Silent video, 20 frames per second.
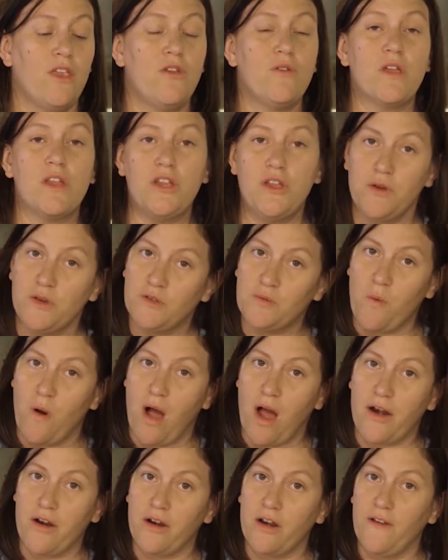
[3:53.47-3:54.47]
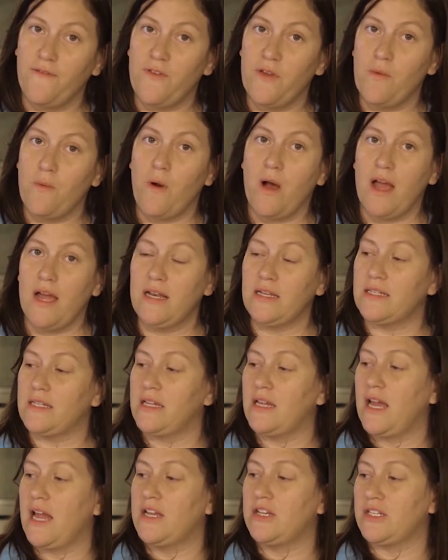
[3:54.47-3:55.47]
You can use water if you
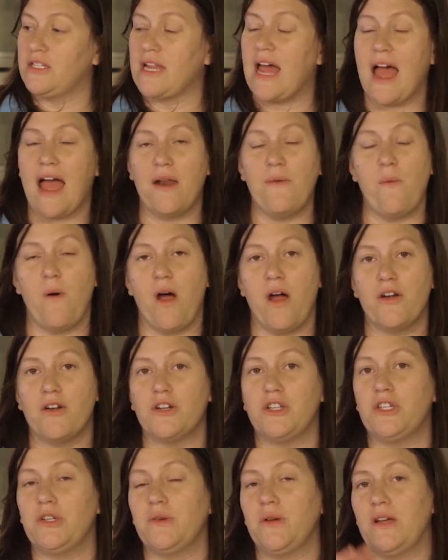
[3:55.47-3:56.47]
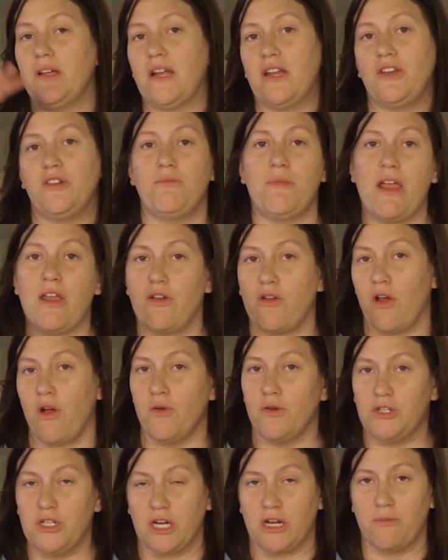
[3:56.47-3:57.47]
want and just add water to it and you make your
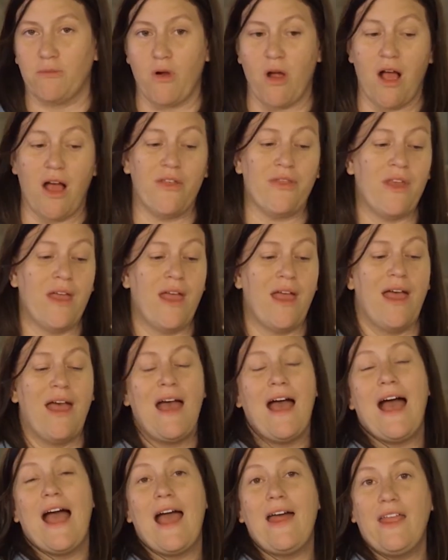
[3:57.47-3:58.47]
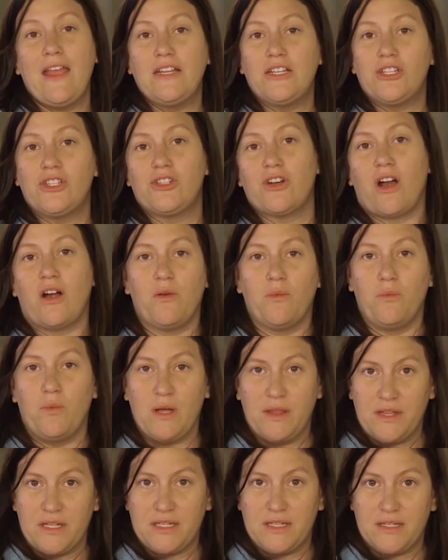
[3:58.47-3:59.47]
own chicken broth. I like to start
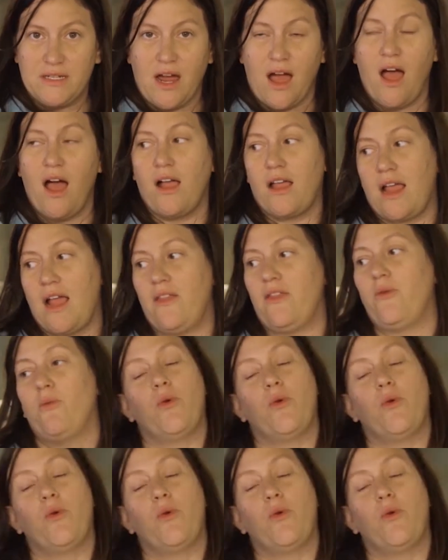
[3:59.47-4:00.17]
with the stock and then